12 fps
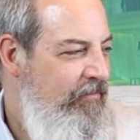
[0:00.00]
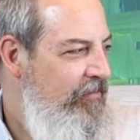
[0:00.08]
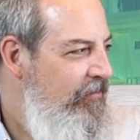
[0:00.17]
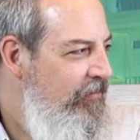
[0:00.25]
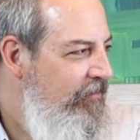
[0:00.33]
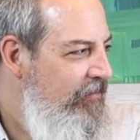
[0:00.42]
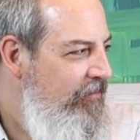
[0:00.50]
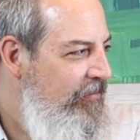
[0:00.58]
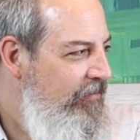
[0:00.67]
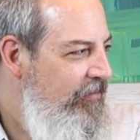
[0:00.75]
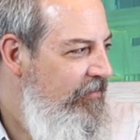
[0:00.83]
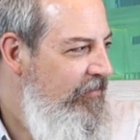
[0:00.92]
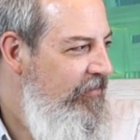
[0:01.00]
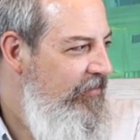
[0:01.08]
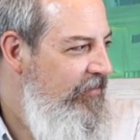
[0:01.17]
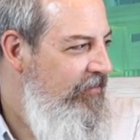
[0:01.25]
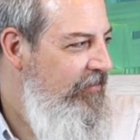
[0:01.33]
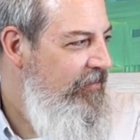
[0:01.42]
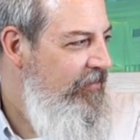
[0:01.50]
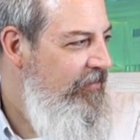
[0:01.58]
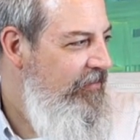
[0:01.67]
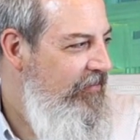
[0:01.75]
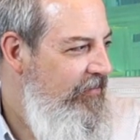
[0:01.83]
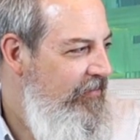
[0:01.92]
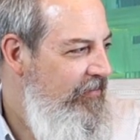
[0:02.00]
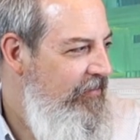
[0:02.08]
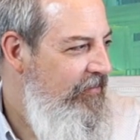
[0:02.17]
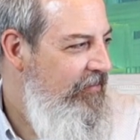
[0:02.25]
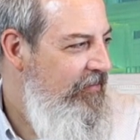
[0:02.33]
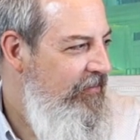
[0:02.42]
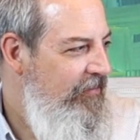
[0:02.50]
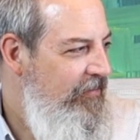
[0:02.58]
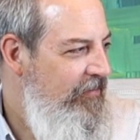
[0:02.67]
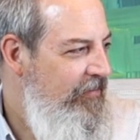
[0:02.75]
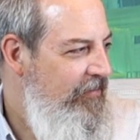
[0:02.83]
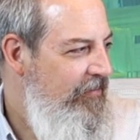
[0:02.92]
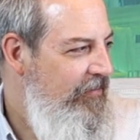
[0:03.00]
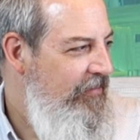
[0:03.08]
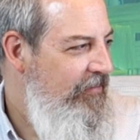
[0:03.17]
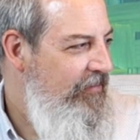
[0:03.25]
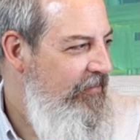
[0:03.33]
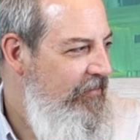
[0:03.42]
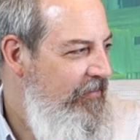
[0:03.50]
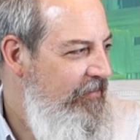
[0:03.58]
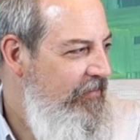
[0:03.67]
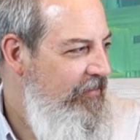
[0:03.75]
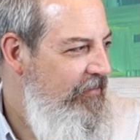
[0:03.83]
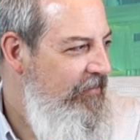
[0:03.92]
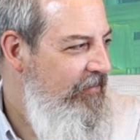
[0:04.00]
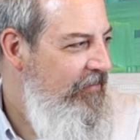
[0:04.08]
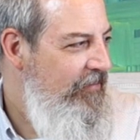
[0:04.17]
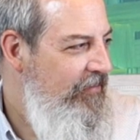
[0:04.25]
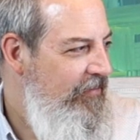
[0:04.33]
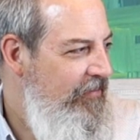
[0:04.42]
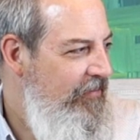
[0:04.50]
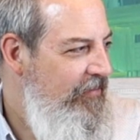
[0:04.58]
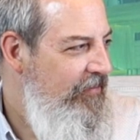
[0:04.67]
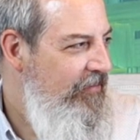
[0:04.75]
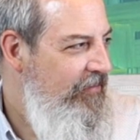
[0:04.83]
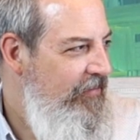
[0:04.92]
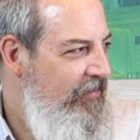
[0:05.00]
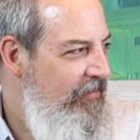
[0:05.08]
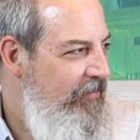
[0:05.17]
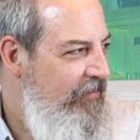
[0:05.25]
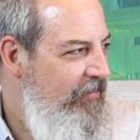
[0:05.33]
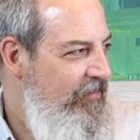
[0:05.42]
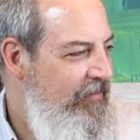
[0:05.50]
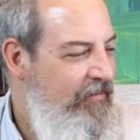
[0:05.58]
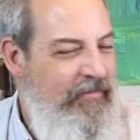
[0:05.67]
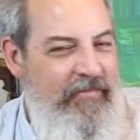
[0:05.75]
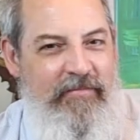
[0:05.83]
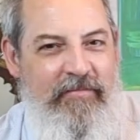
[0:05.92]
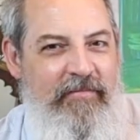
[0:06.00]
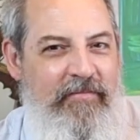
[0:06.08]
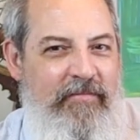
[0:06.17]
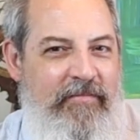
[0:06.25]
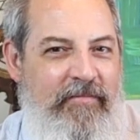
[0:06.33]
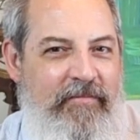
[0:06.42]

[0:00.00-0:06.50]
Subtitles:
This person isn't speaking.